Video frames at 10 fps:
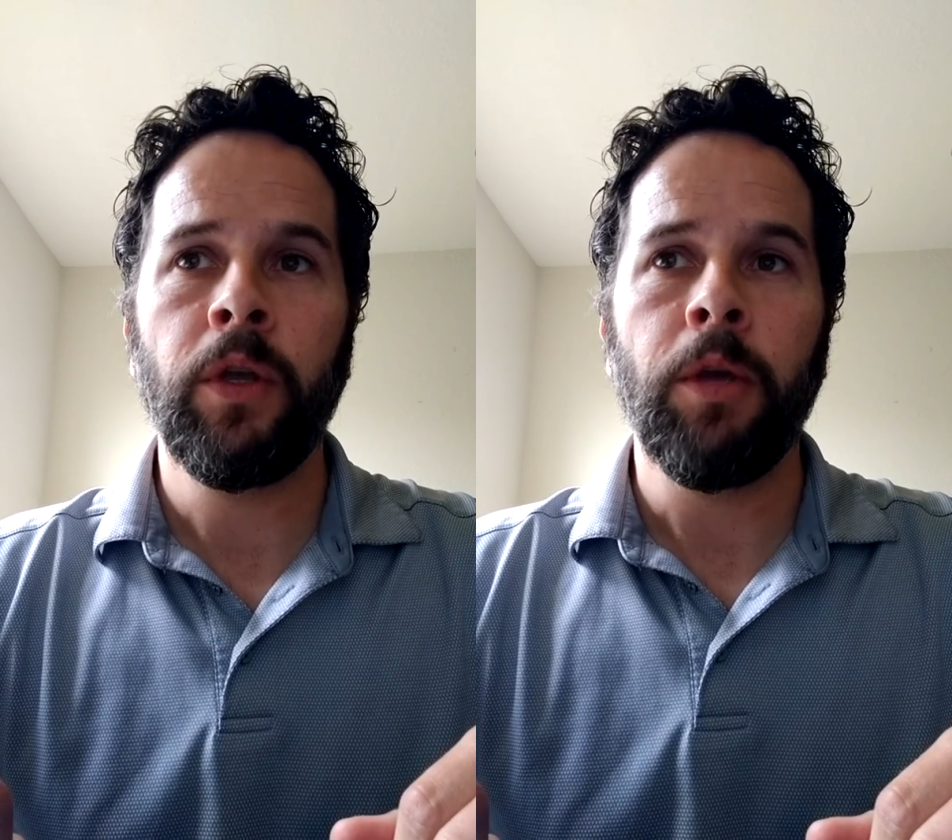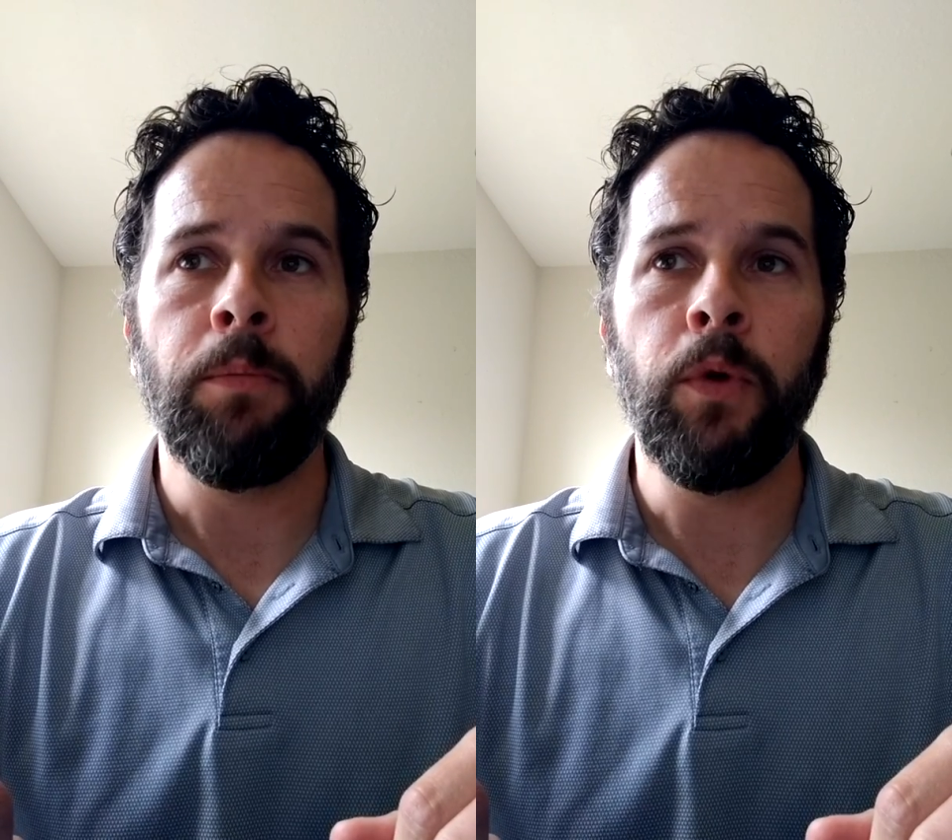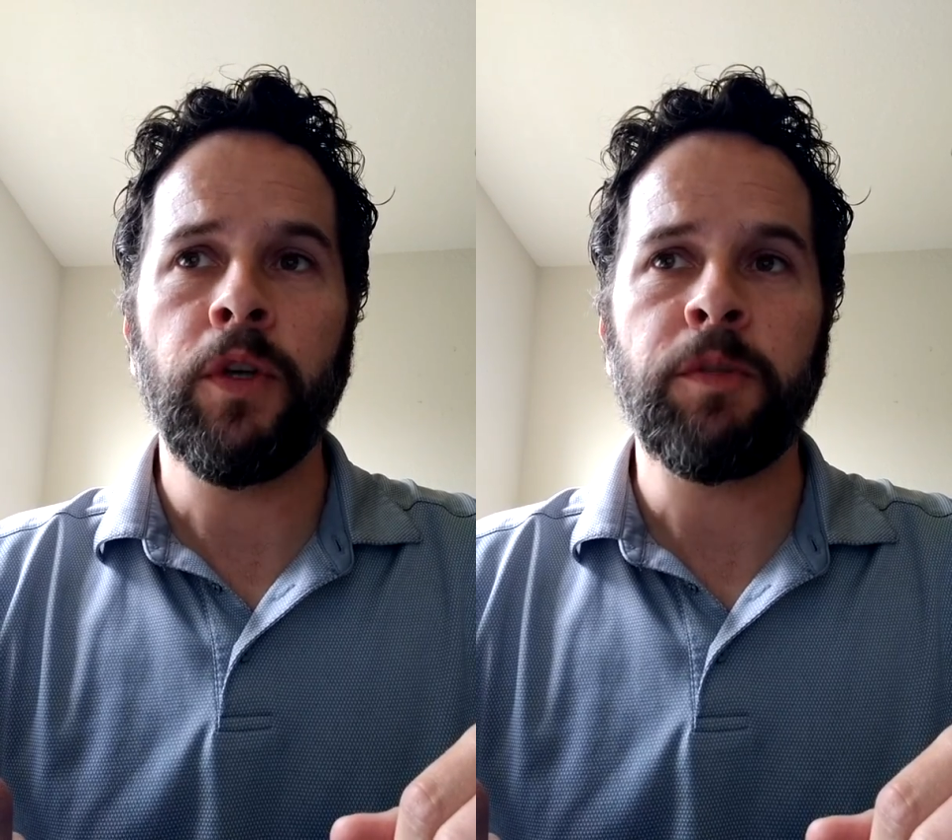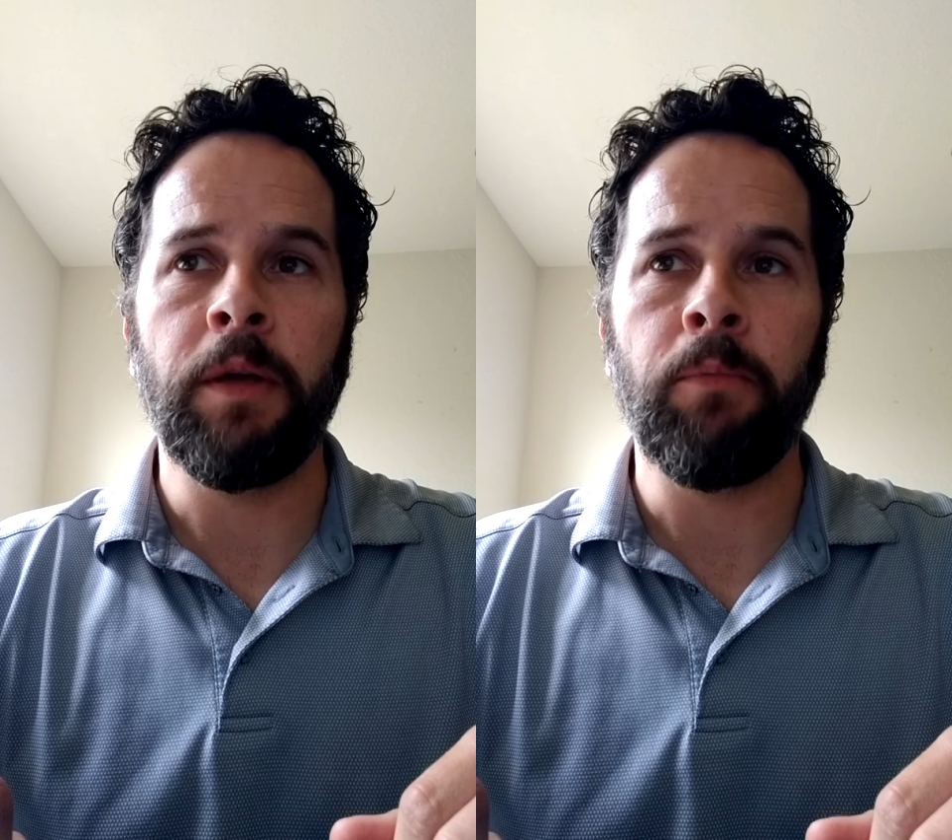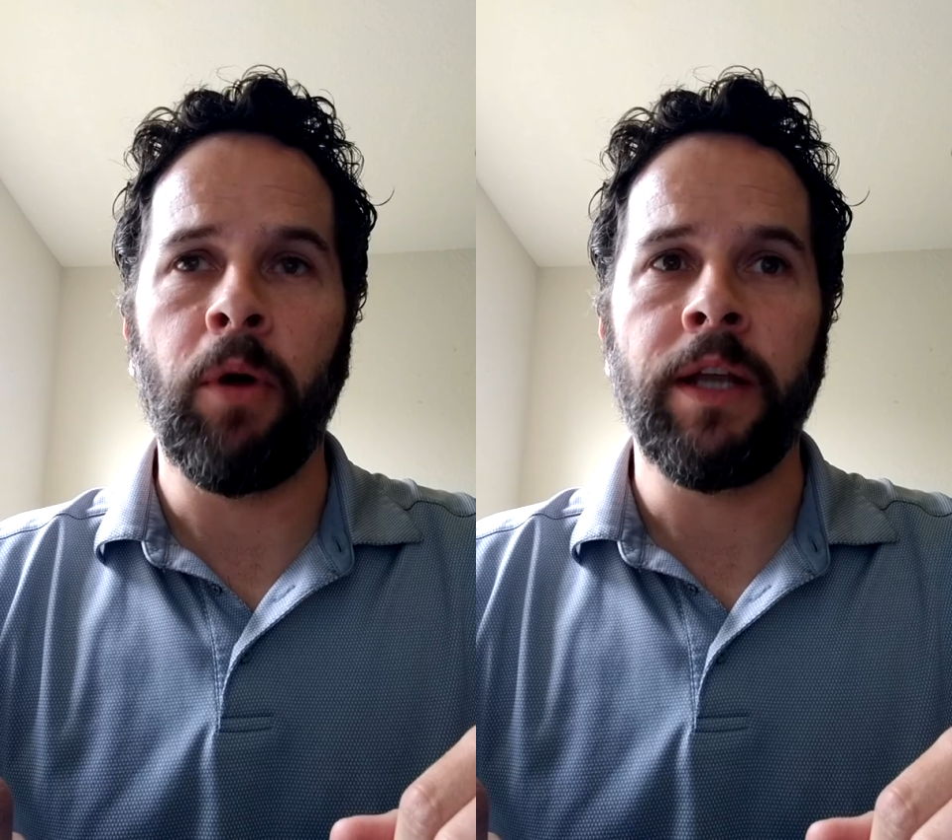Mucous
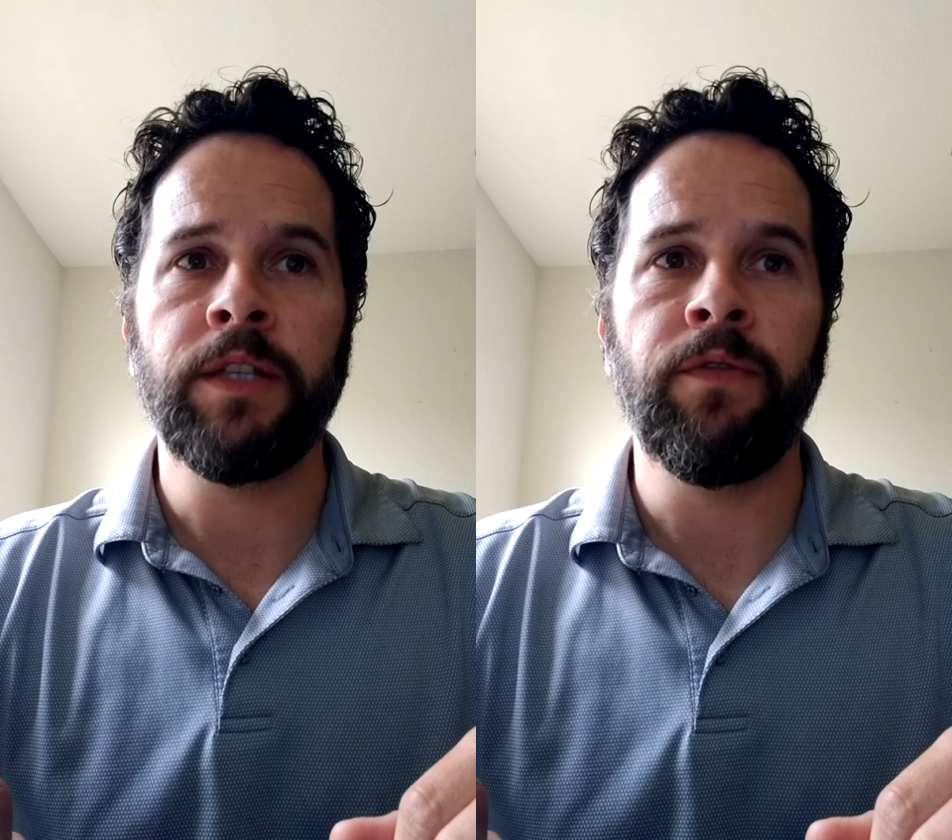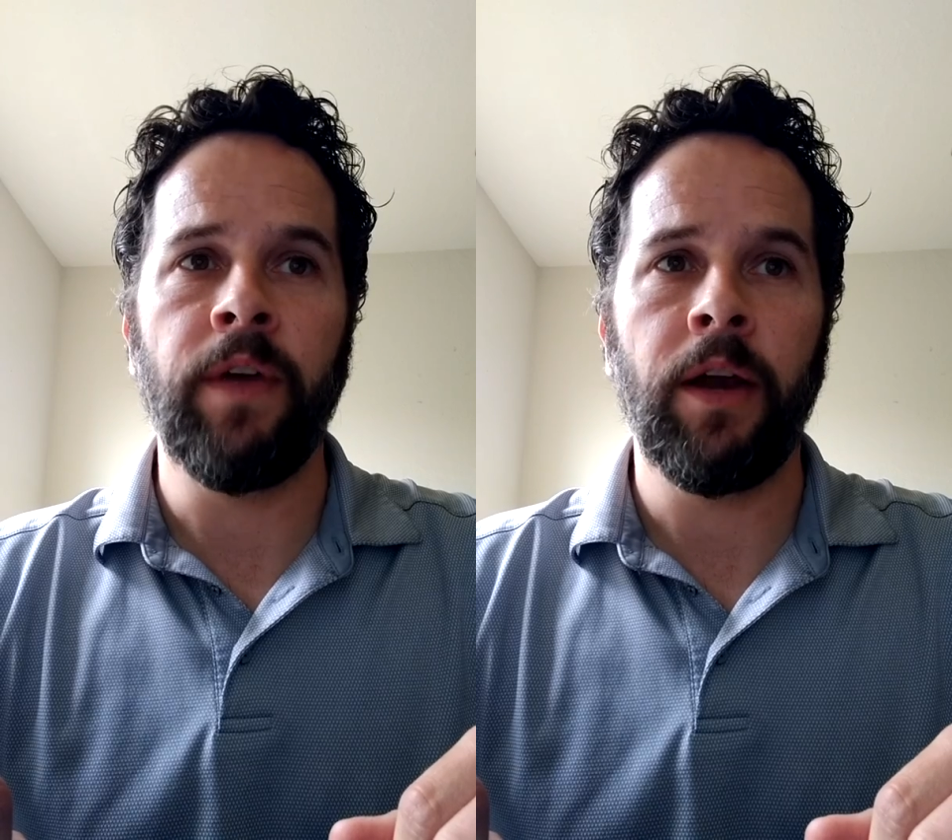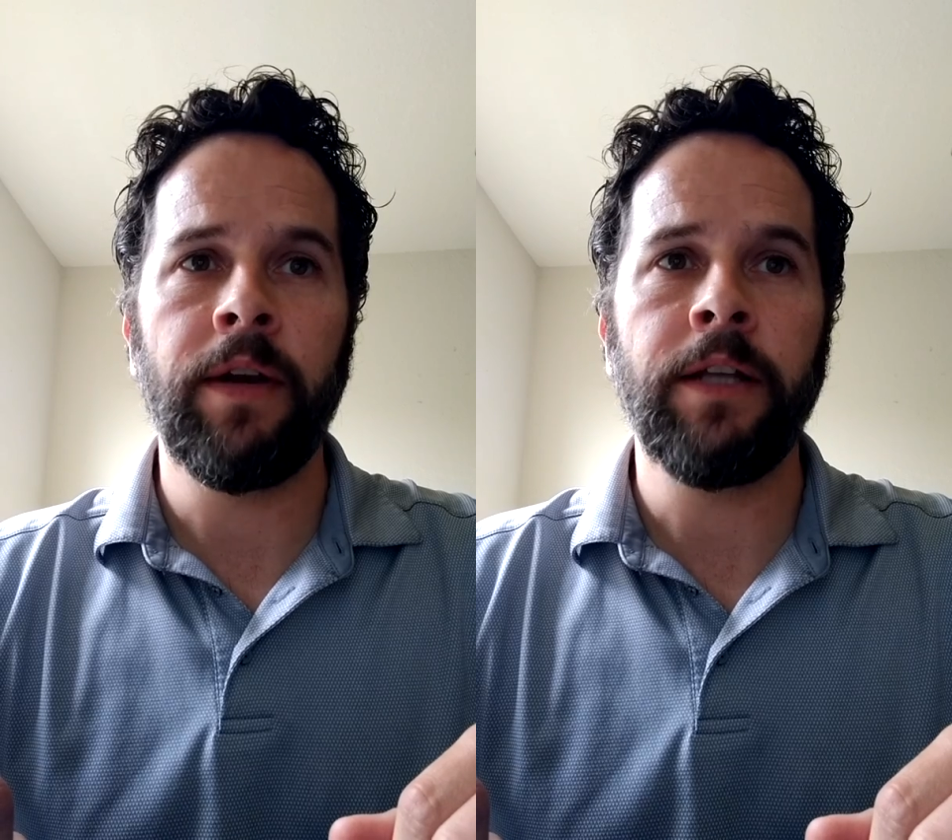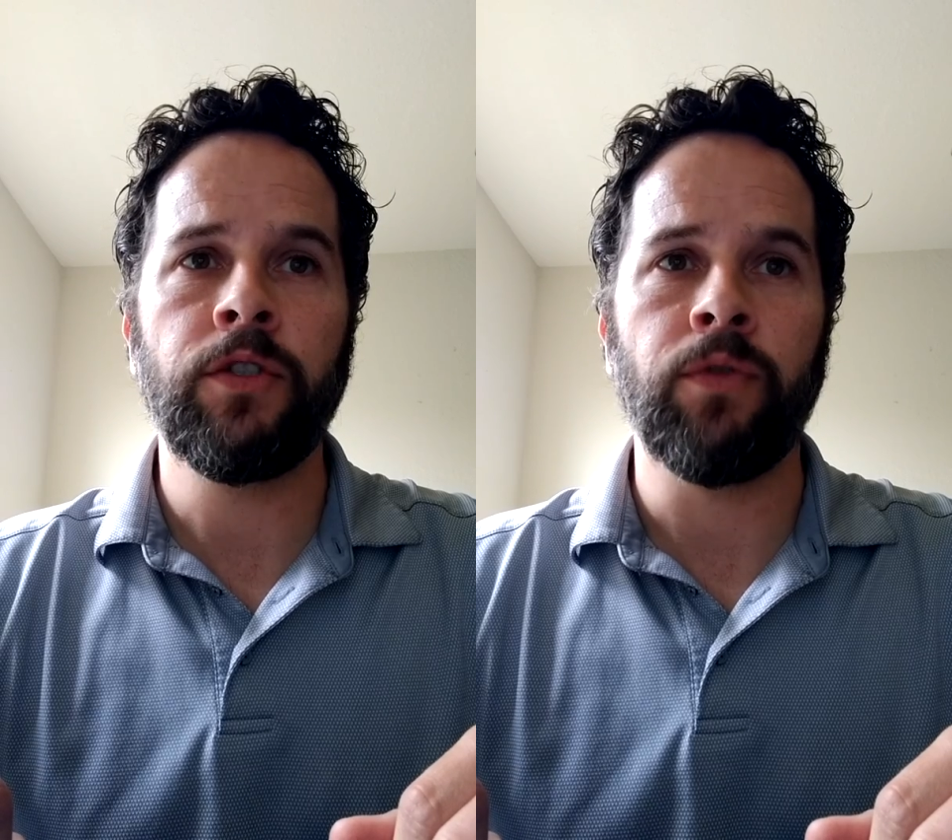membranes vary in